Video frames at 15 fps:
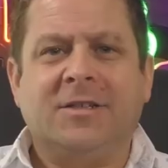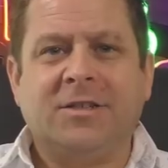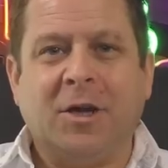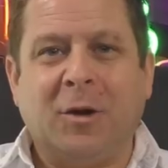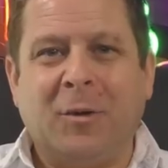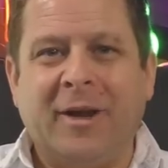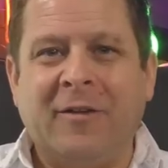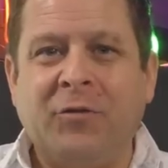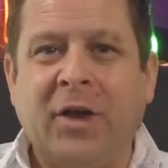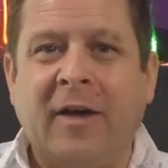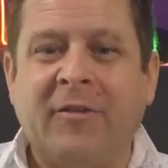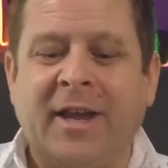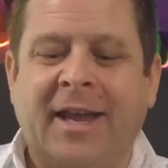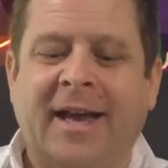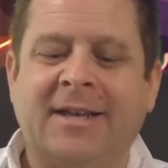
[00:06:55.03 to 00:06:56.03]
So if you
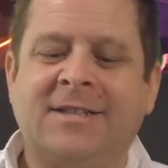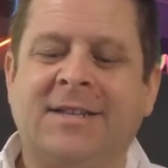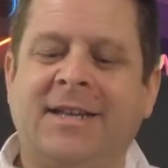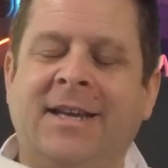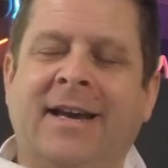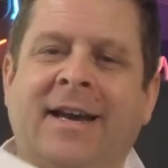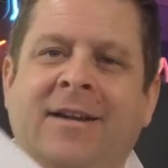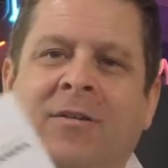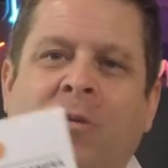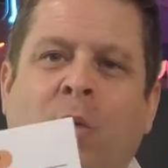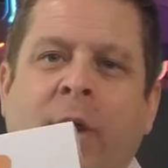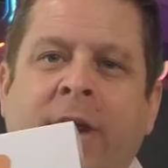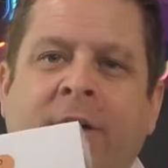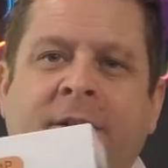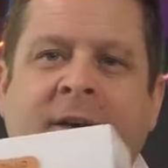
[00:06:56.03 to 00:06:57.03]
haven't guessed it yet,
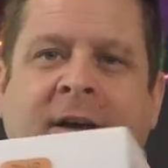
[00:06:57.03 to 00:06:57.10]
we are